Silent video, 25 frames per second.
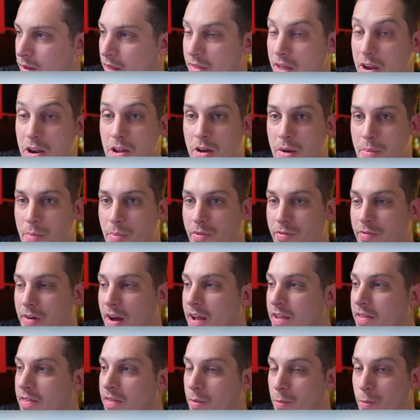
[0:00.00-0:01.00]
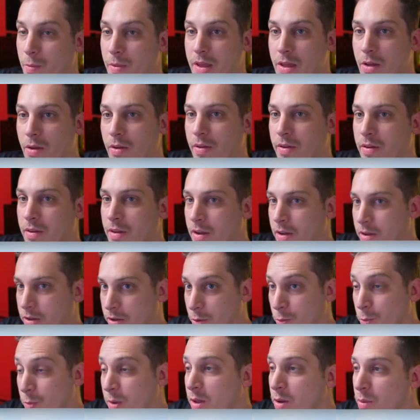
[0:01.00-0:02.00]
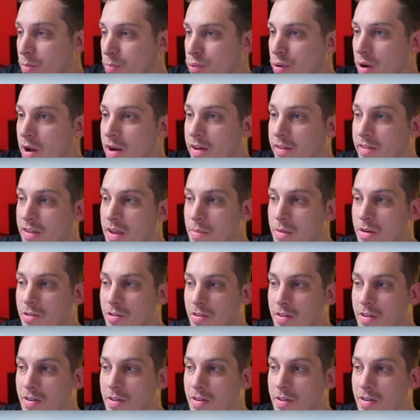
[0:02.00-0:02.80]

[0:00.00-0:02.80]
And then you can provide the real your real product image.